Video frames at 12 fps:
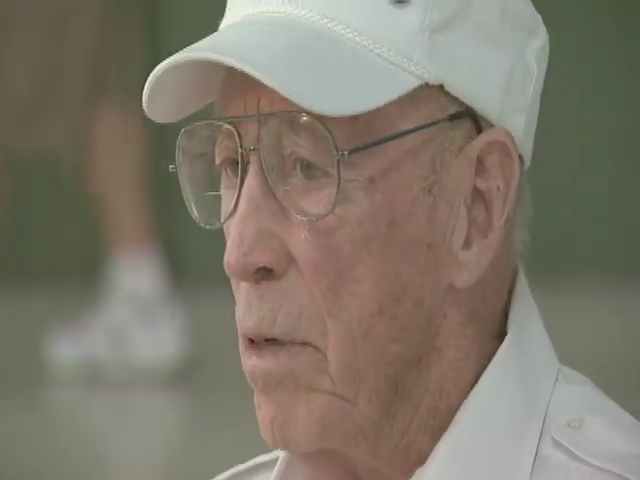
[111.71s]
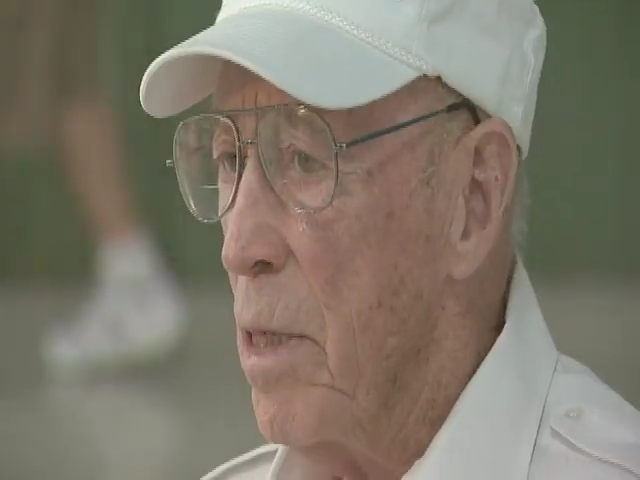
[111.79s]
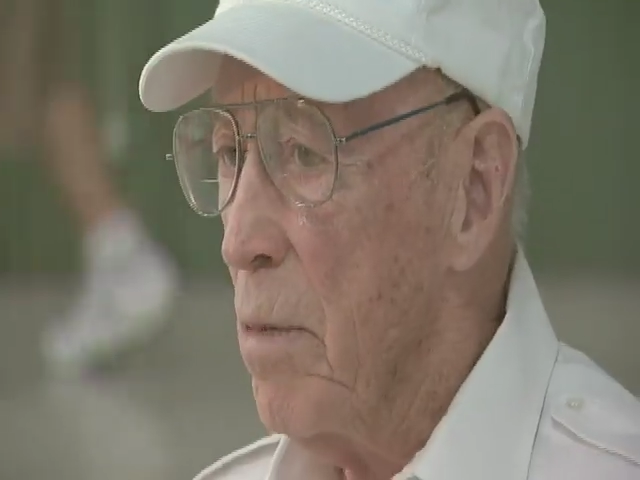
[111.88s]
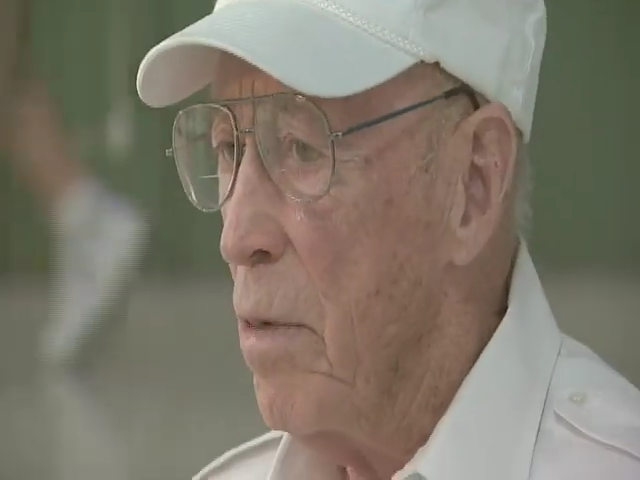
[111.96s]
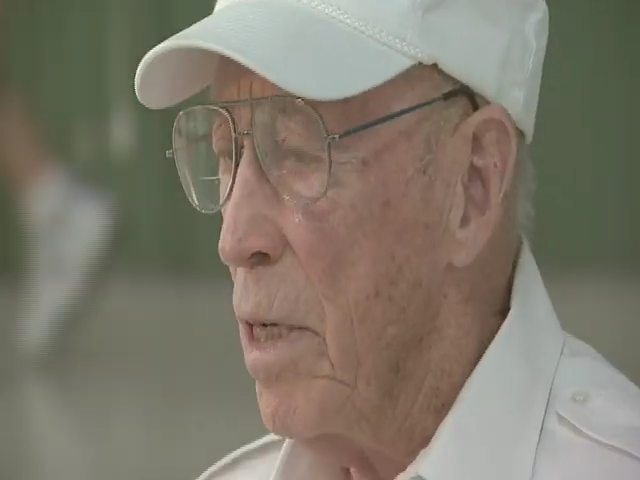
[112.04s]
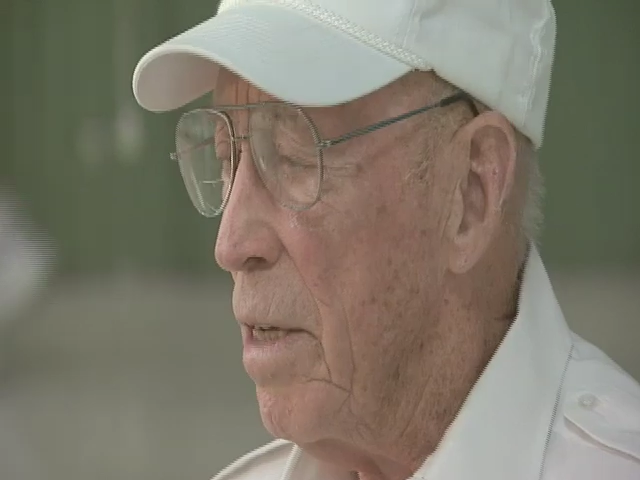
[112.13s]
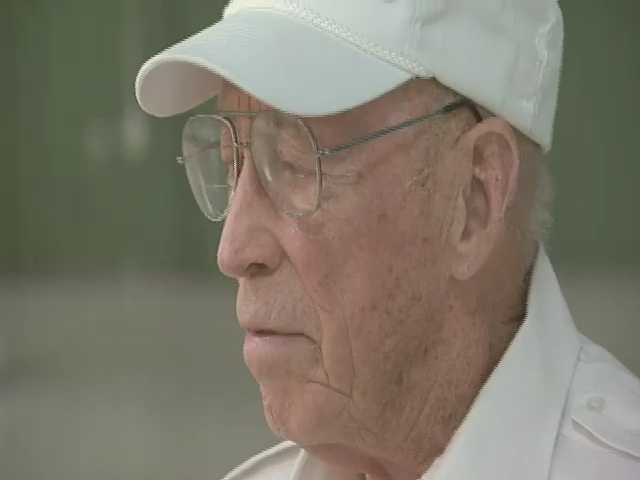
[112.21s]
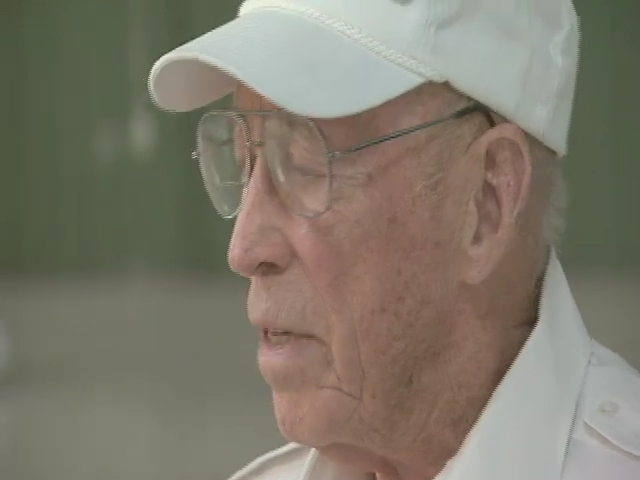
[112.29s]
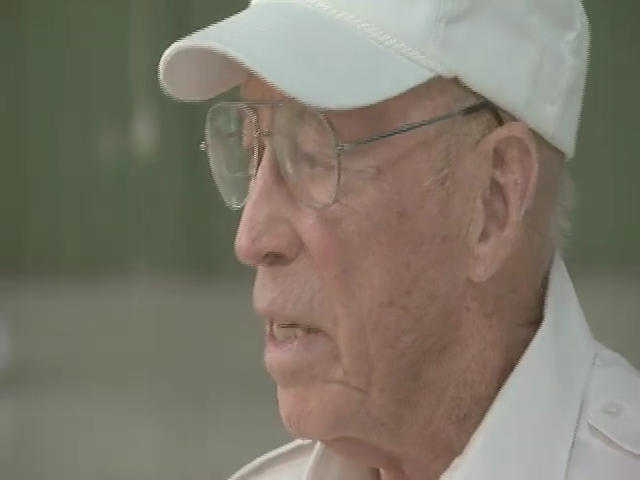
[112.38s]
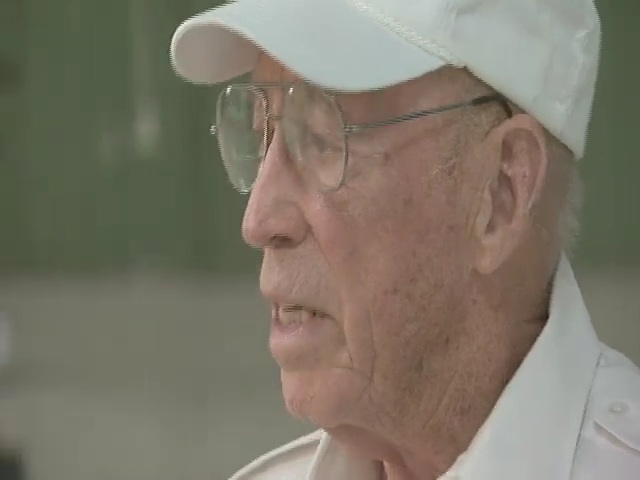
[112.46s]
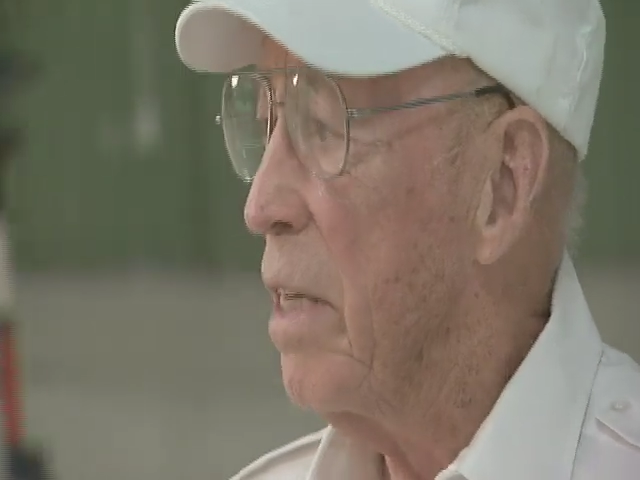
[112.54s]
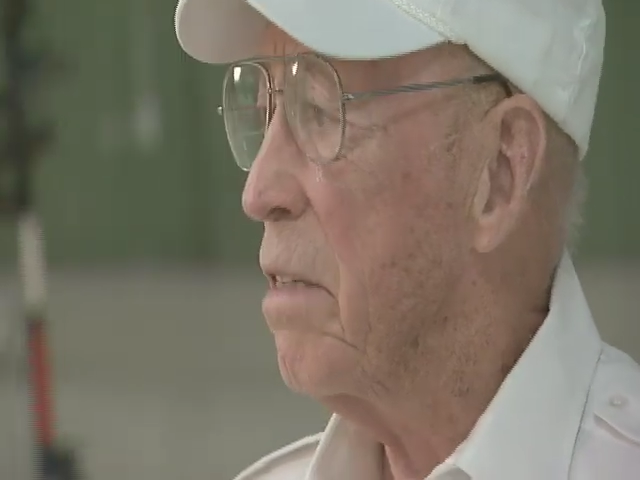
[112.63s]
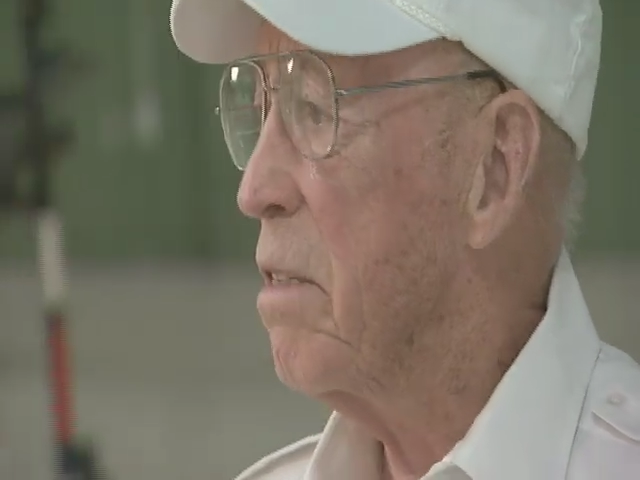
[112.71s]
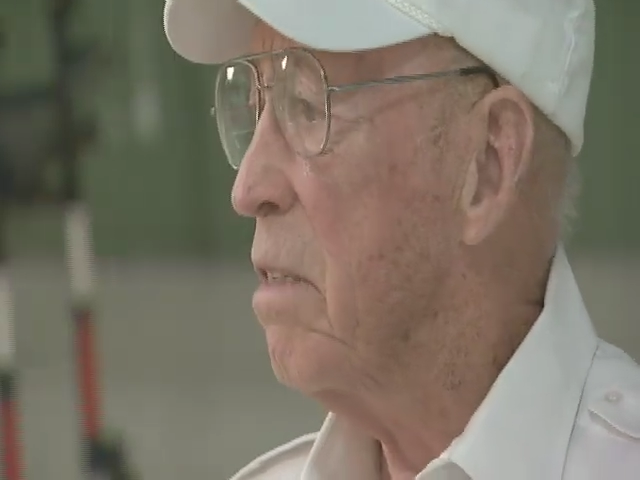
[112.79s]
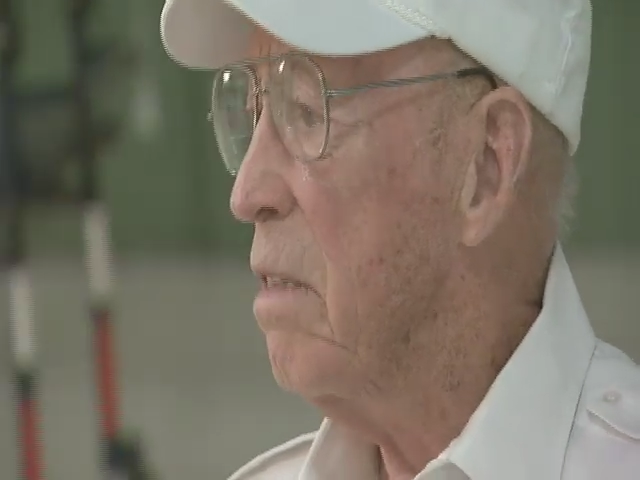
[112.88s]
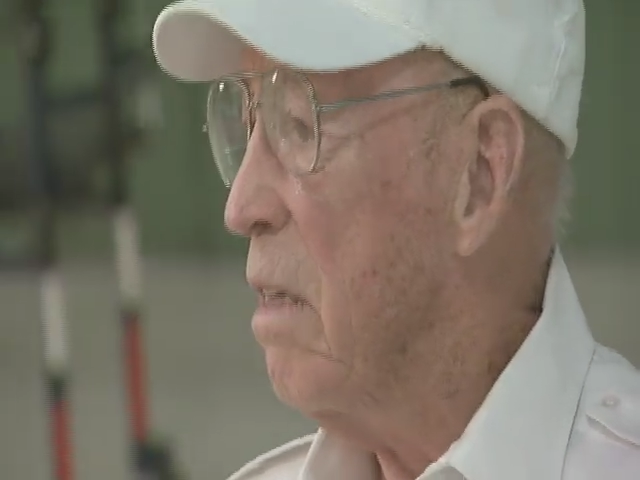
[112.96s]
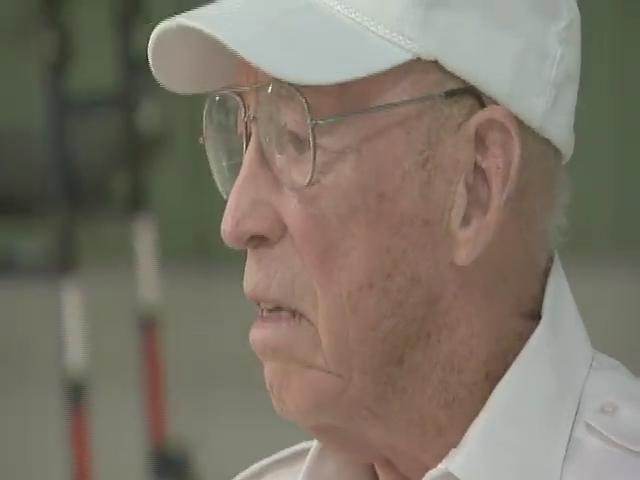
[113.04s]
but to believe that he is